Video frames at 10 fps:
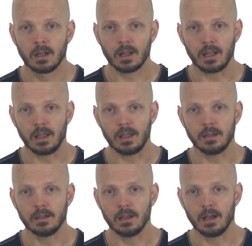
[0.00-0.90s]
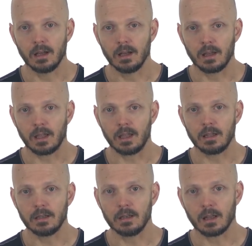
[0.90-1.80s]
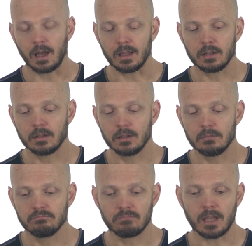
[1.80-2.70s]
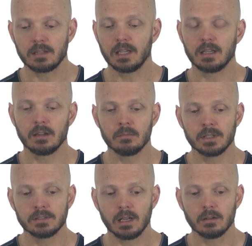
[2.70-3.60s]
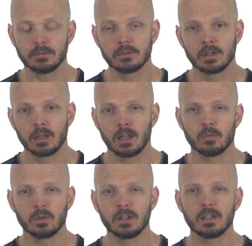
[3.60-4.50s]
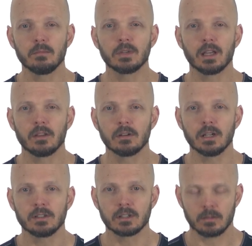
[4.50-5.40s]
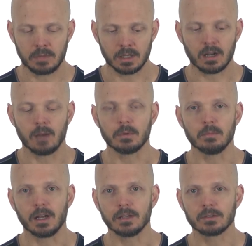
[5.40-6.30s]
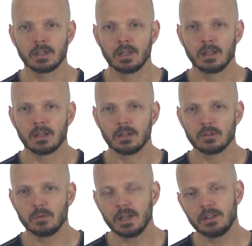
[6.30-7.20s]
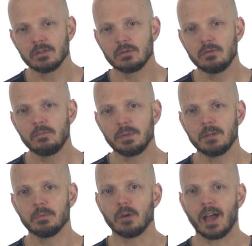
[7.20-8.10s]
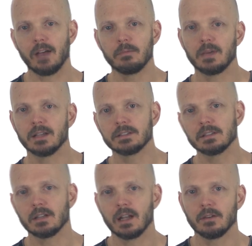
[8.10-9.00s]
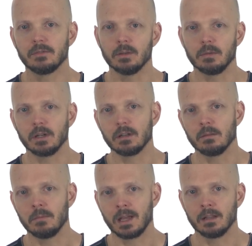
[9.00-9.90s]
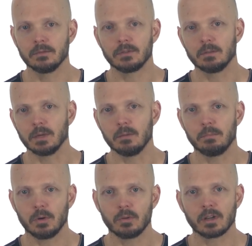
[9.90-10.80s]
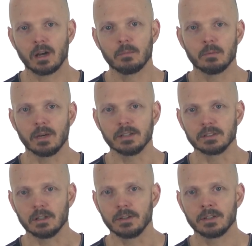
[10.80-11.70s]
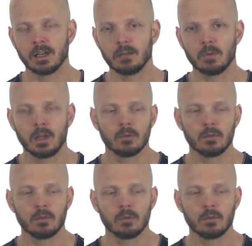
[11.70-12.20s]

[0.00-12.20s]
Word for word: And I can take care of myself. And if we're gonna come together, it's gonna be in compromise. And so we got these two people, half masculine, half feminine, the male and female, both compromising all the time.